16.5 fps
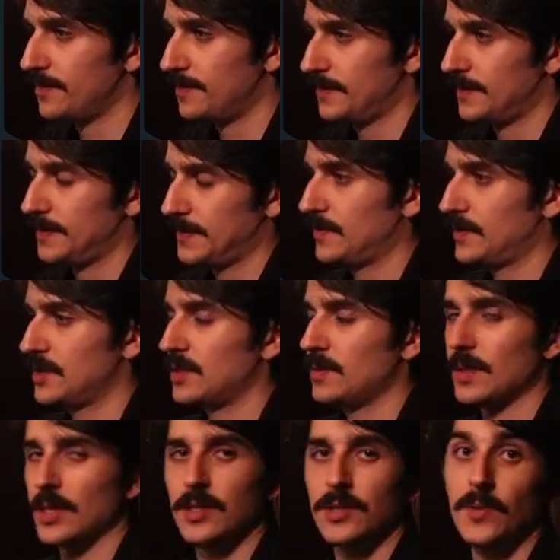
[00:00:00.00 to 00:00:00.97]
So we're going to do
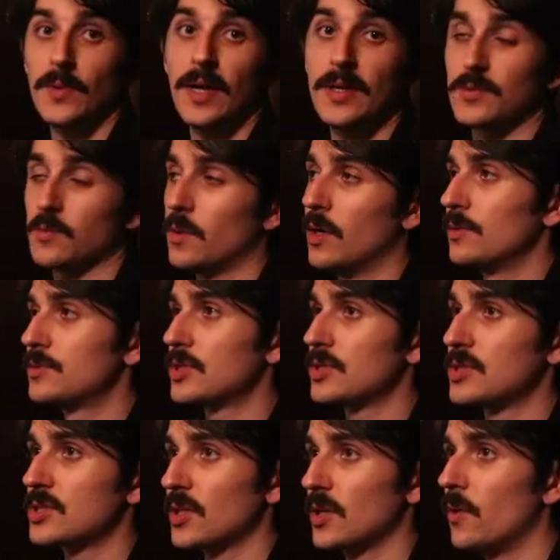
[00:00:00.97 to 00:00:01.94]
that as well, just so
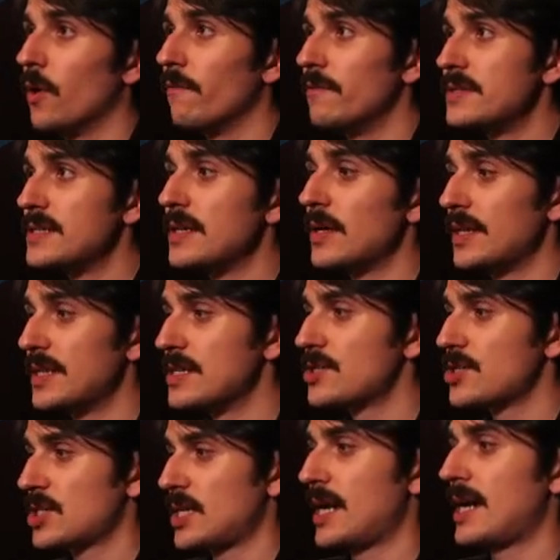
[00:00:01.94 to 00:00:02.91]
obviously this
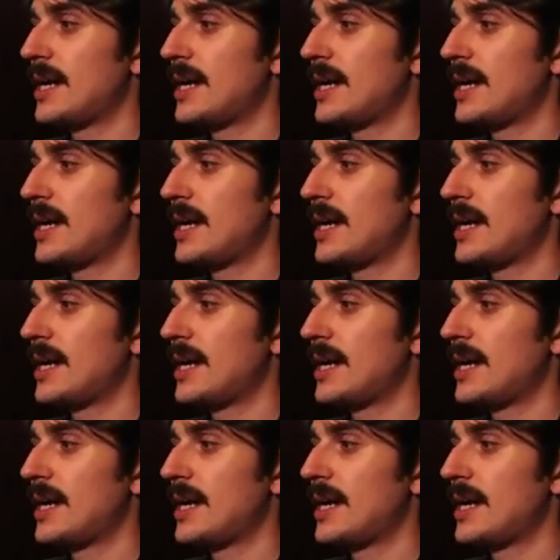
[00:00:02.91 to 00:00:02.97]
chat